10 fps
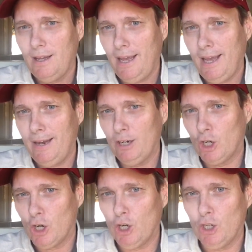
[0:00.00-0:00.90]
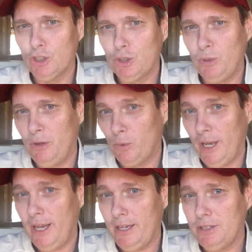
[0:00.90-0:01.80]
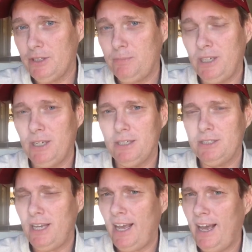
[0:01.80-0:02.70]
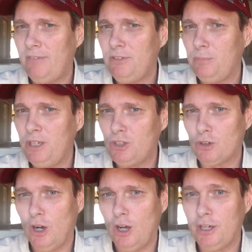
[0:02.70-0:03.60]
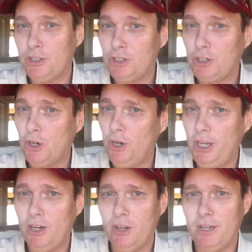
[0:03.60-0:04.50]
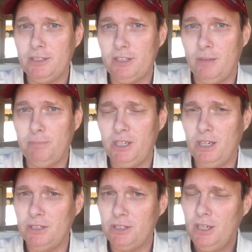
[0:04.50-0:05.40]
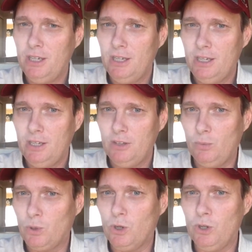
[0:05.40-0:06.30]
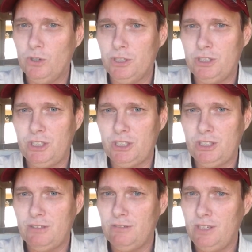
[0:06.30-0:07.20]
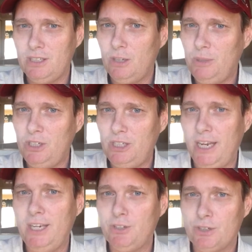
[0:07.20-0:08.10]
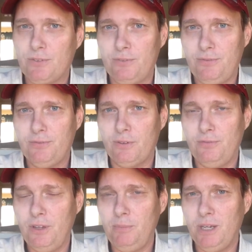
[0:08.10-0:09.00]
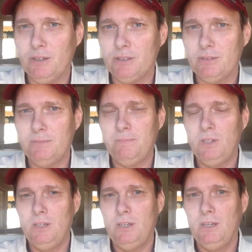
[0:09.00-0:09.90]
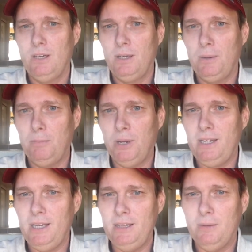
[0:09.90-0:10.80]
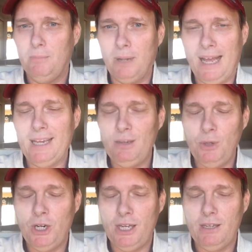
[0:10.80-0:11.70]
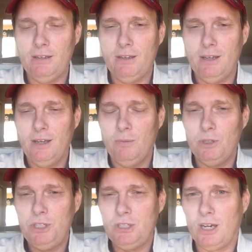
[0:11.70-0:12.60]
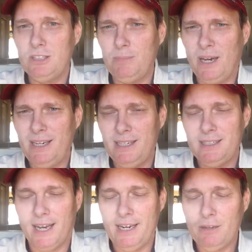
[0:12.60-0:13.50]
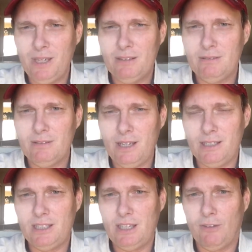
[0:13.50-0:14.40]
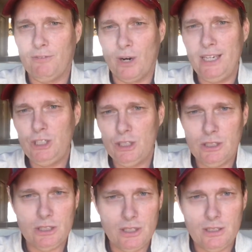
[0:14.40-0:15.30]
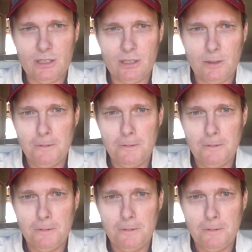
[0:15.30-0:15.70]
and girls we raise because they have to be strong and sturdy and all that stuff, because the world could be dangerous for females. But in the black community, when she talks about entitlement and self-righteousness,